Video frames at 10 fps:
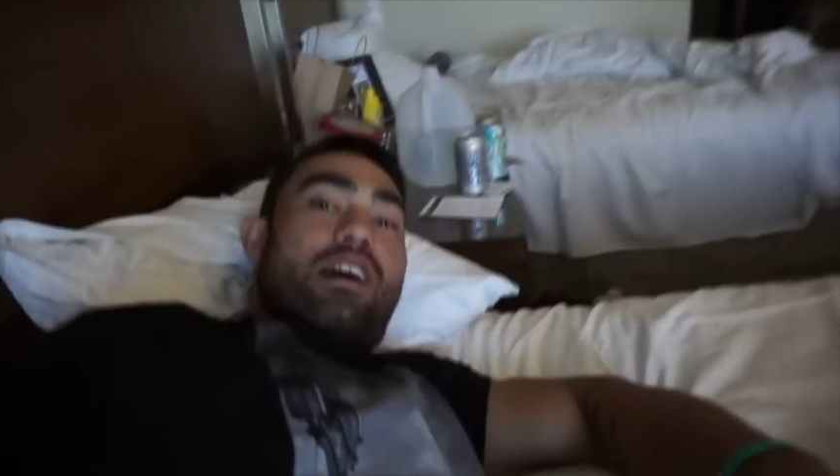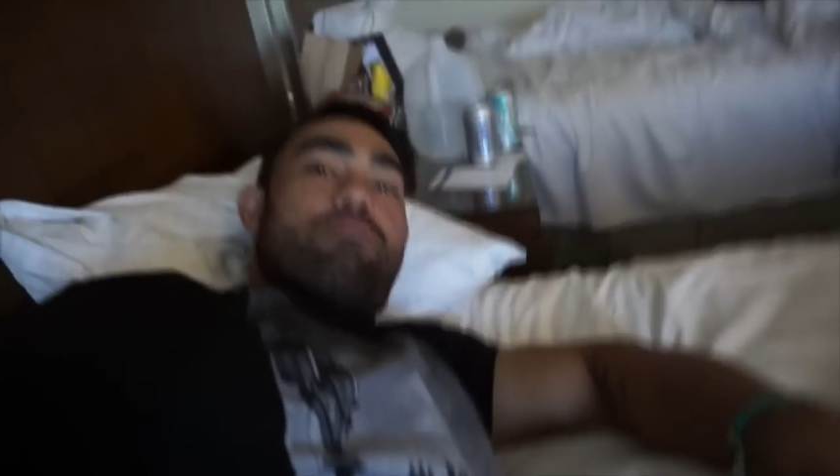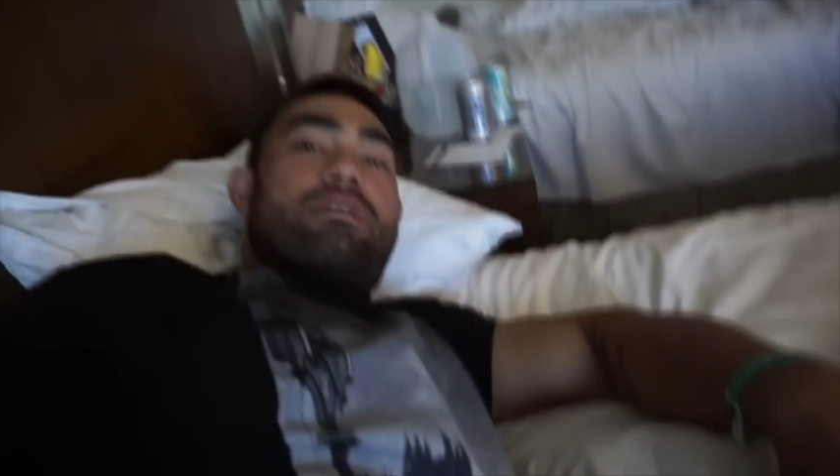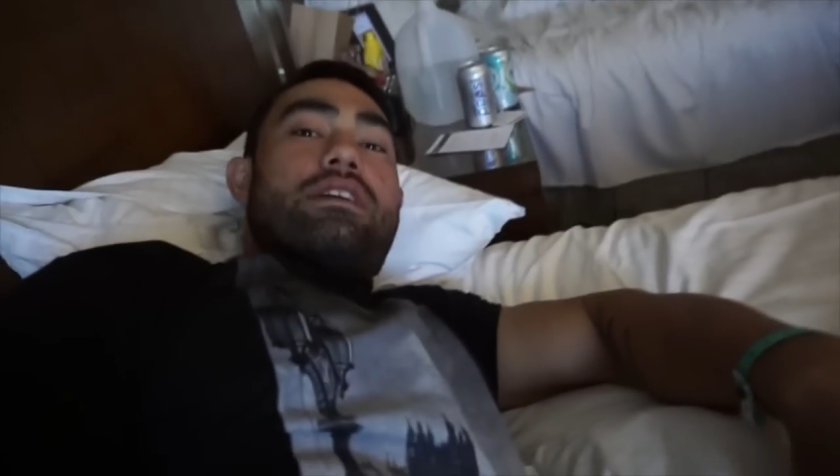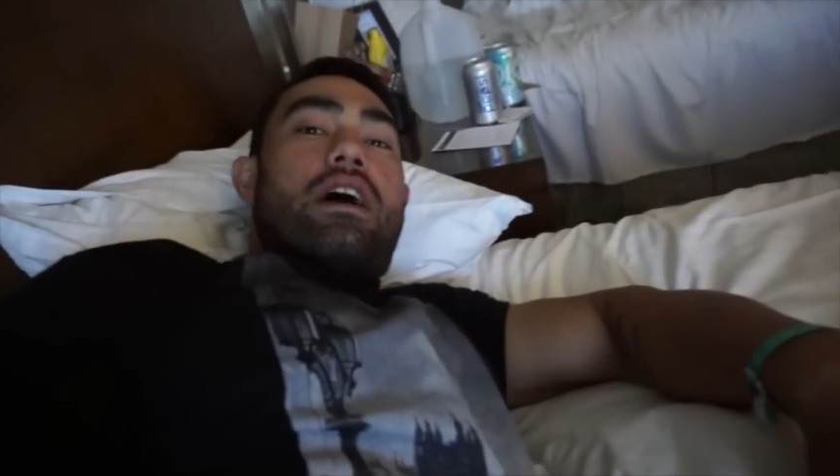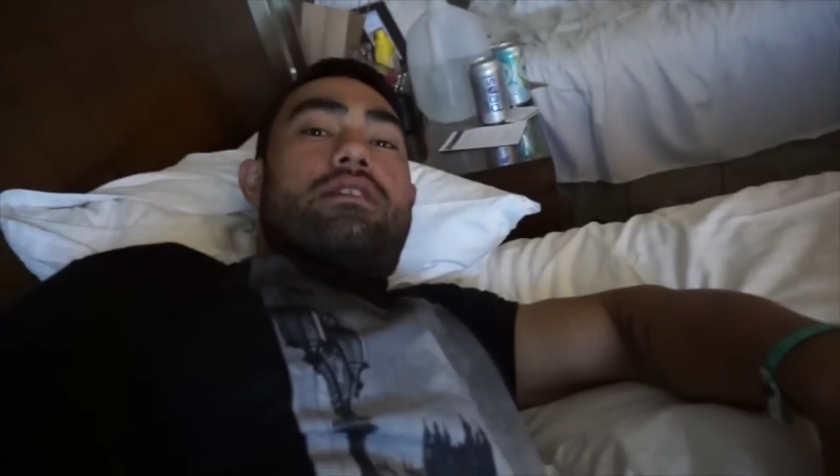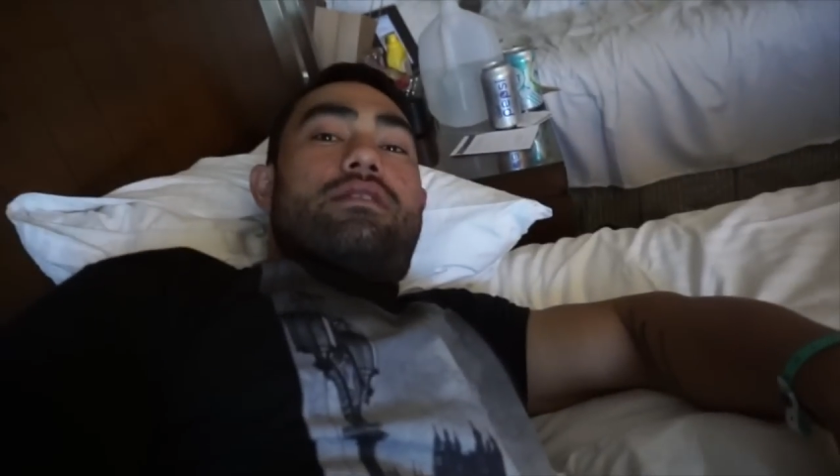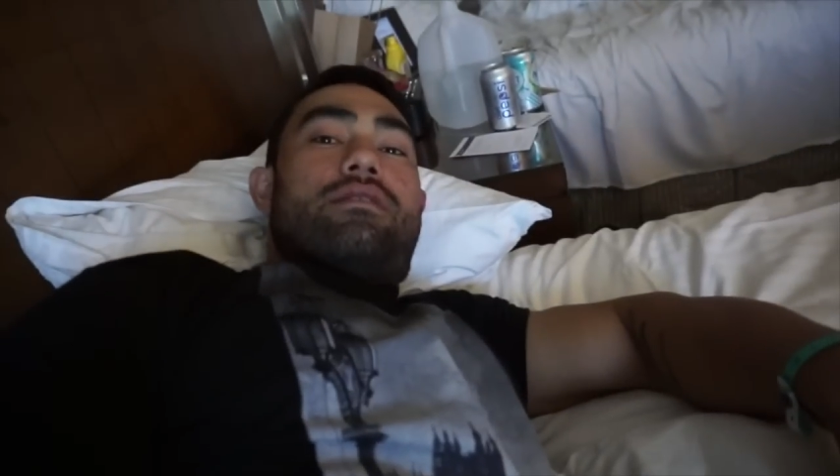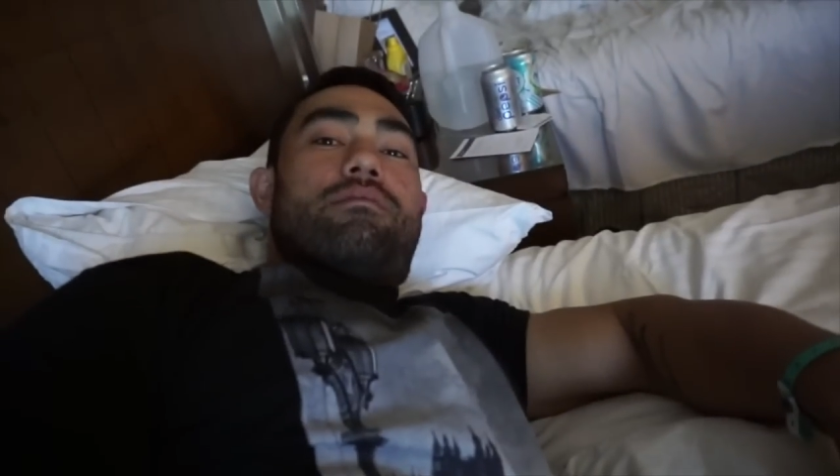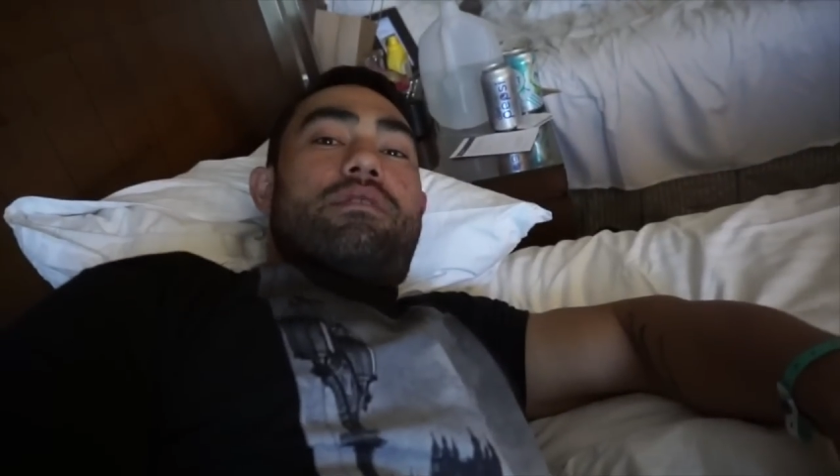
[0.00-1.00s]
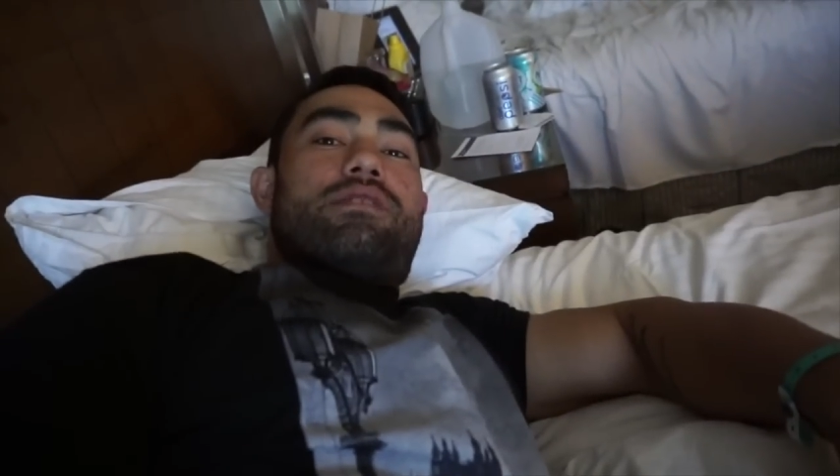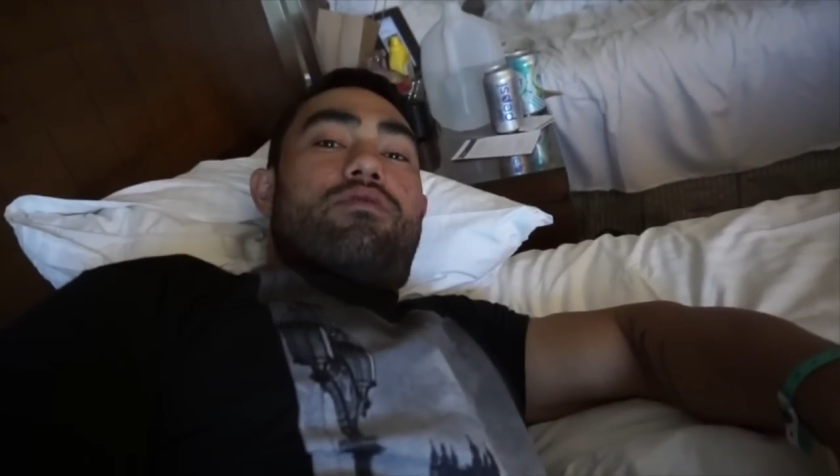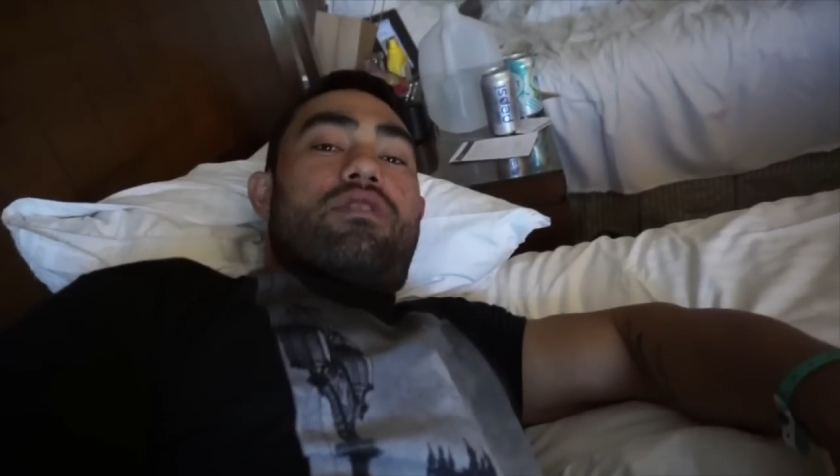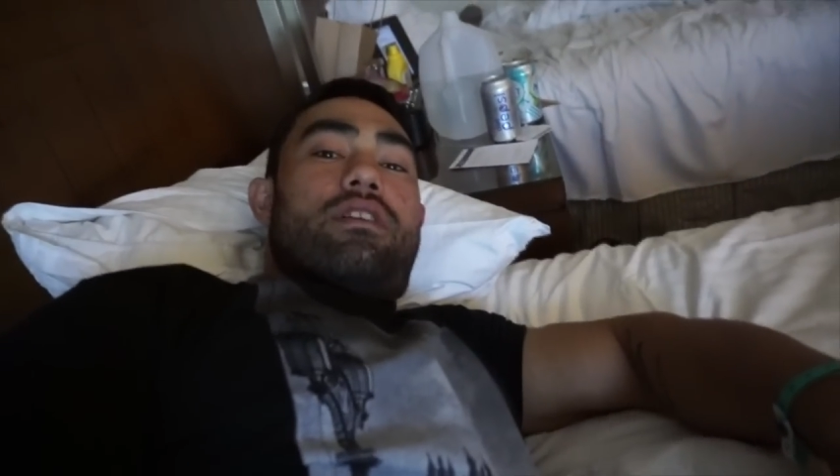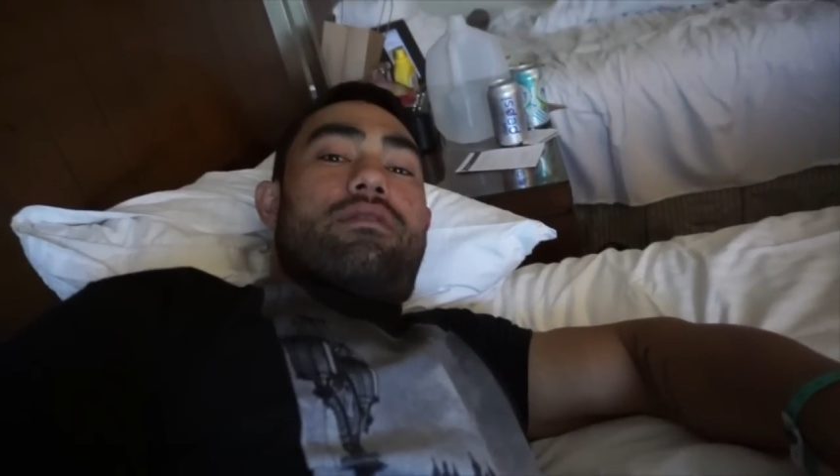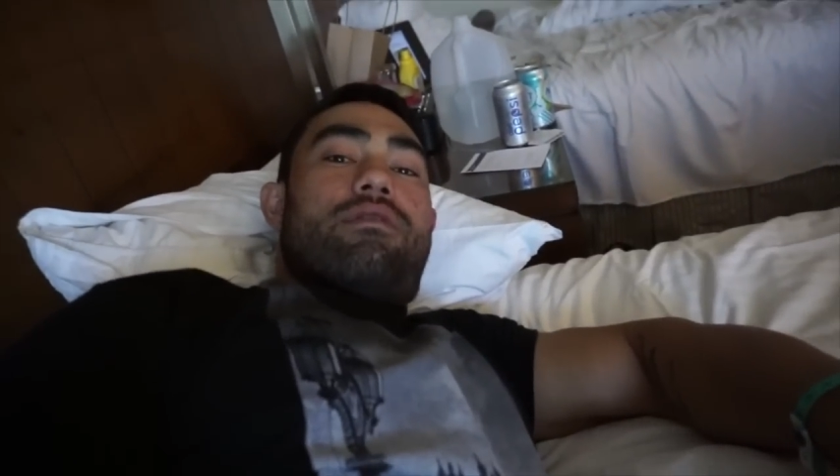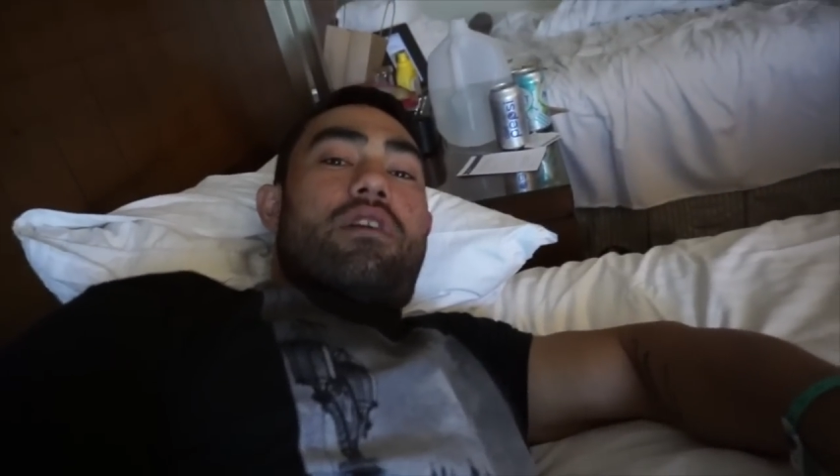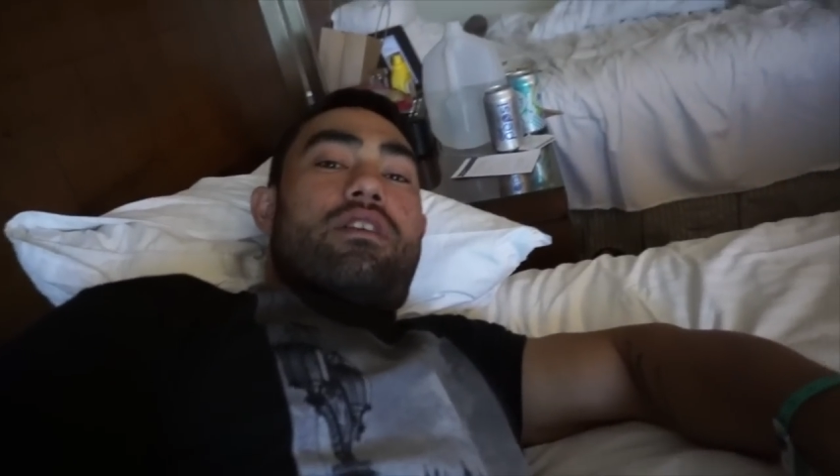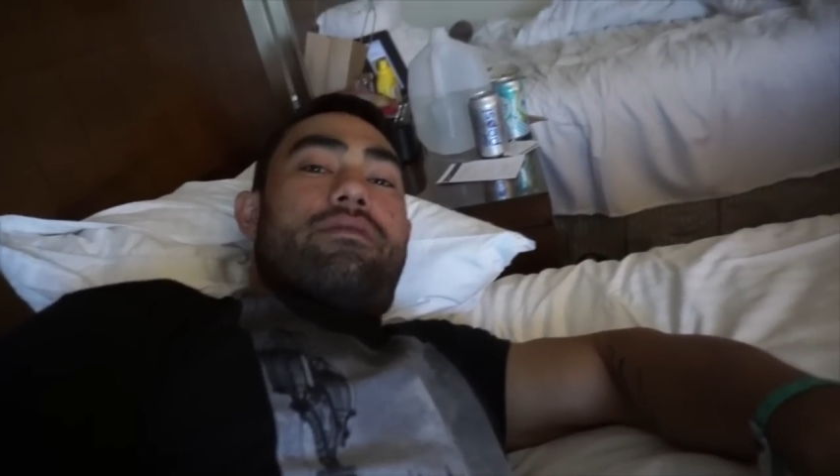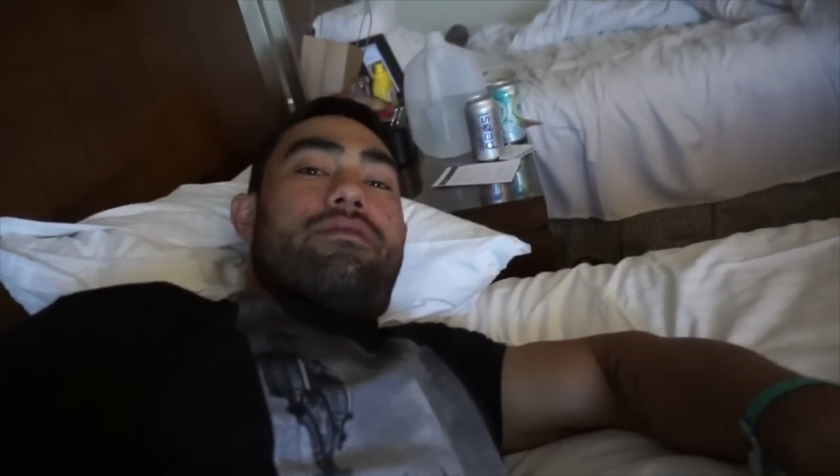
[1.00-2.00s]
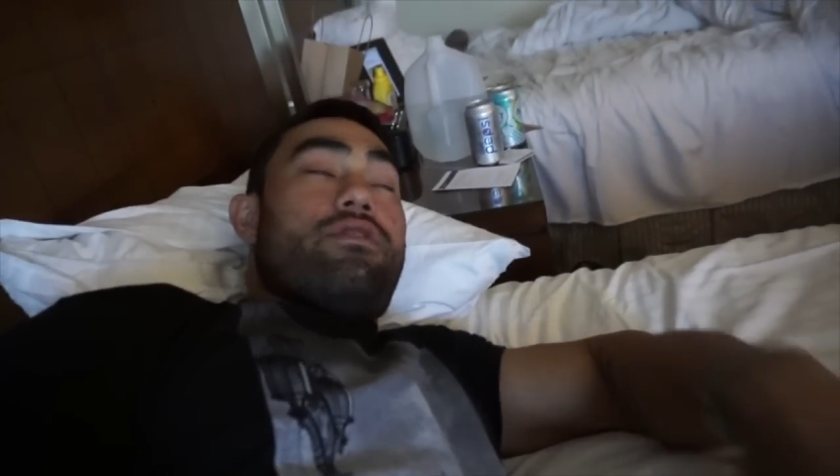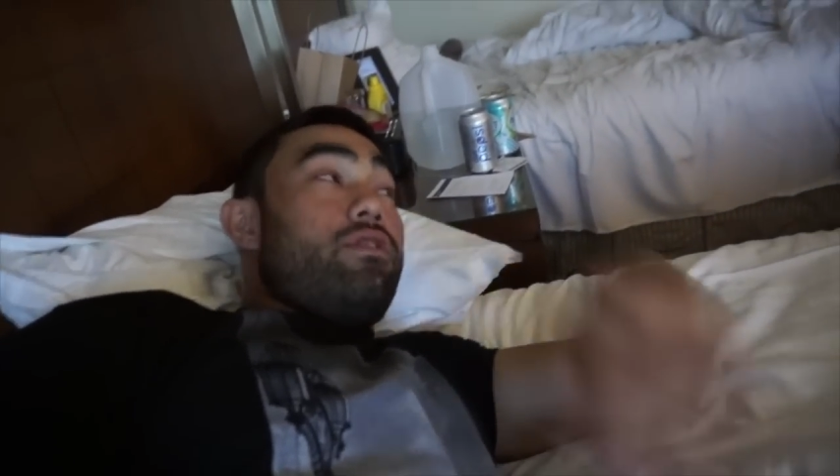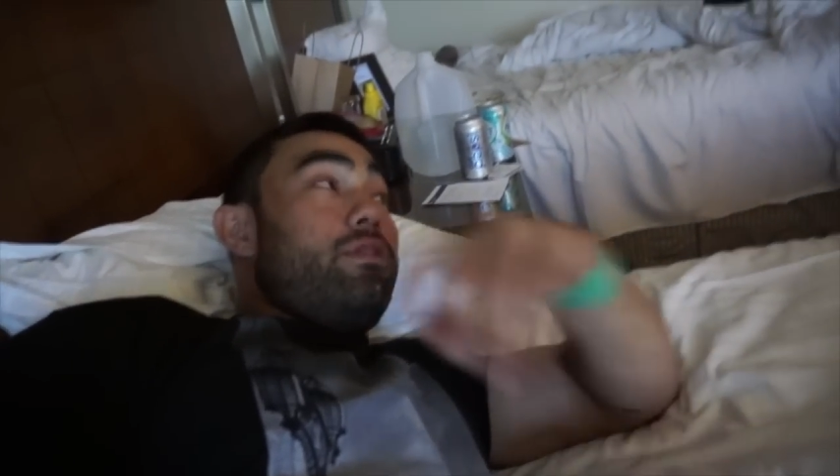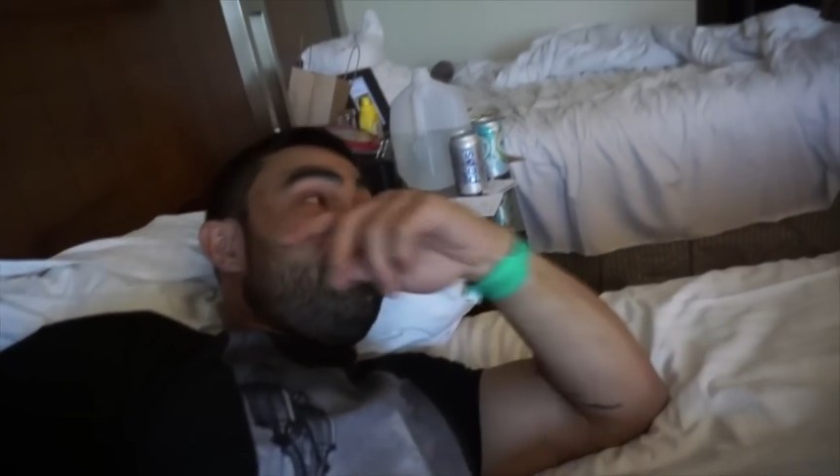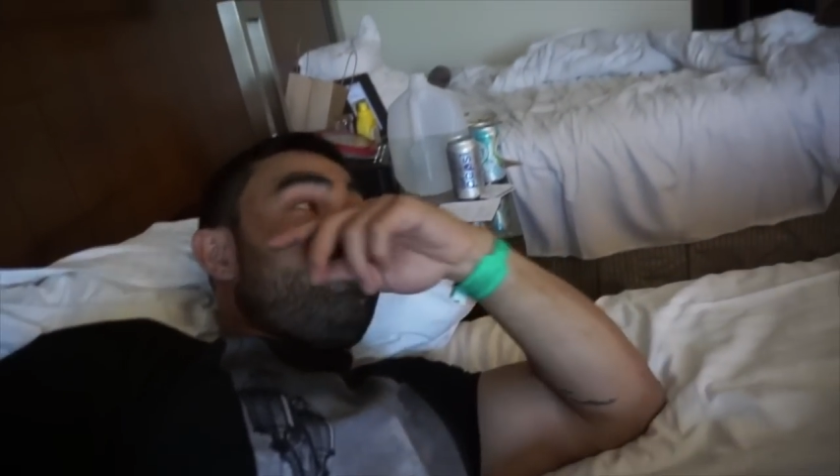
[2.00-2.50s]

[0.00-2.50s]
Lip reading: I'm exhausted from this morning from all the food.